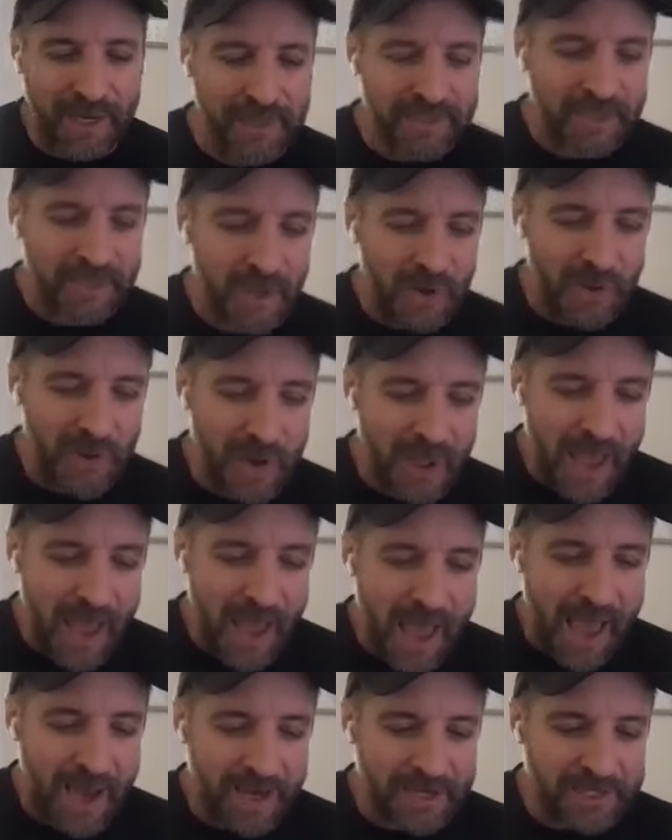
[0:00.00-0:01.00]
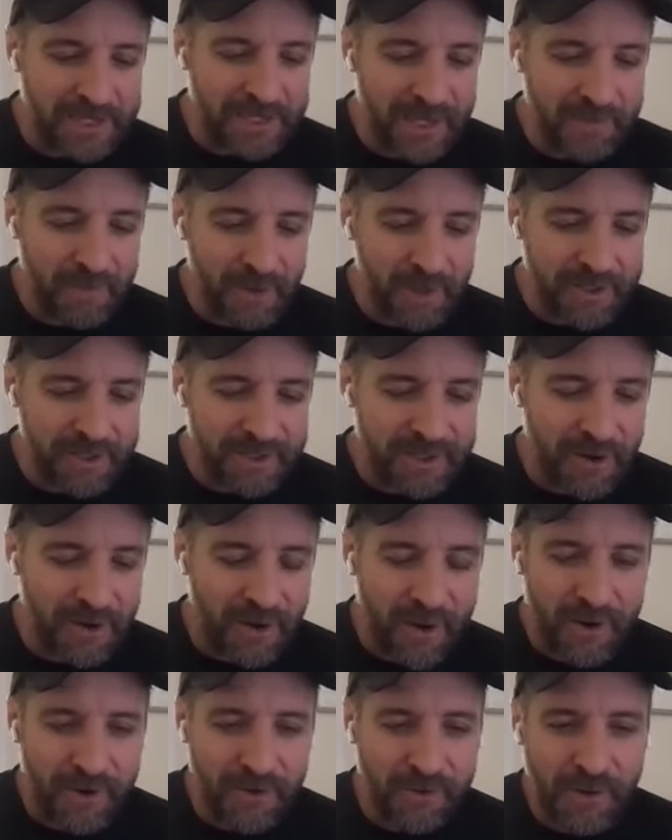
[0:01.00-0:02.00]
And so actually Melissa
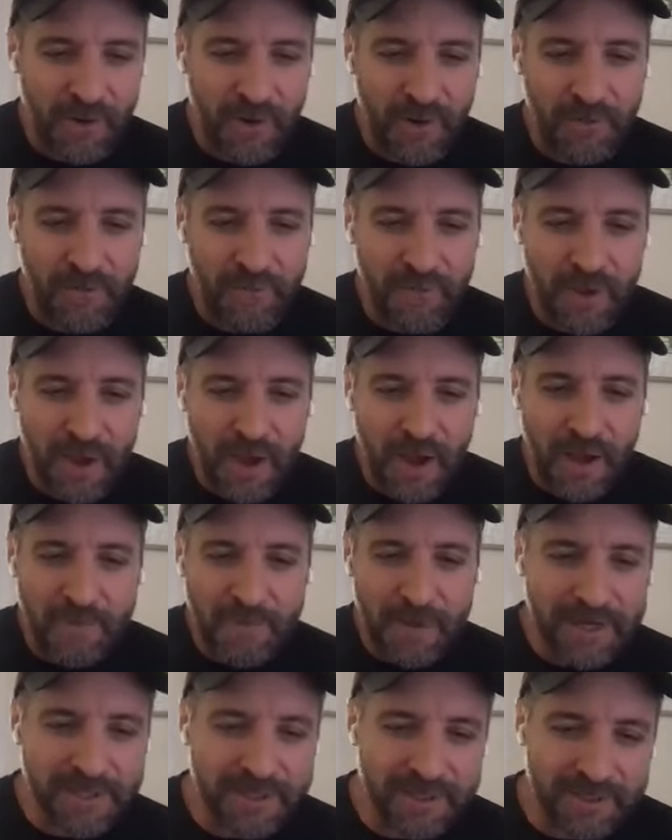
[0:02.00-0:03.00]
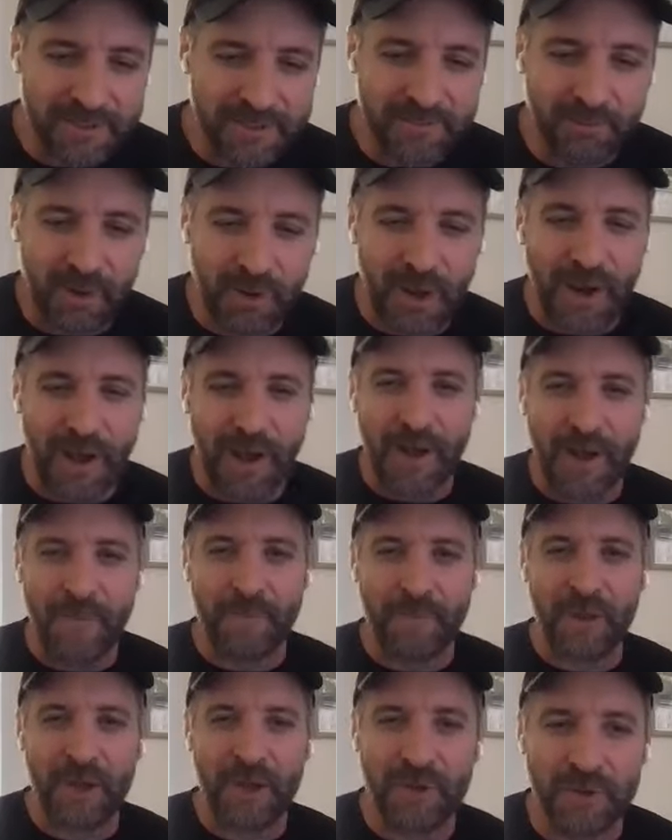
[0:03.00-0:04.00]
Hargrove, Mason's
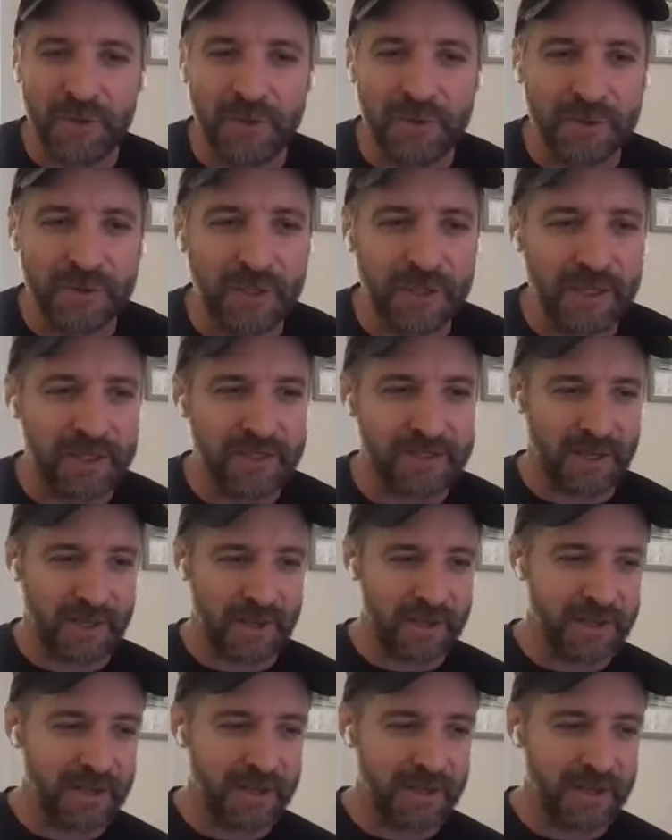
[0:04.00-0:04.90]
mom, who is,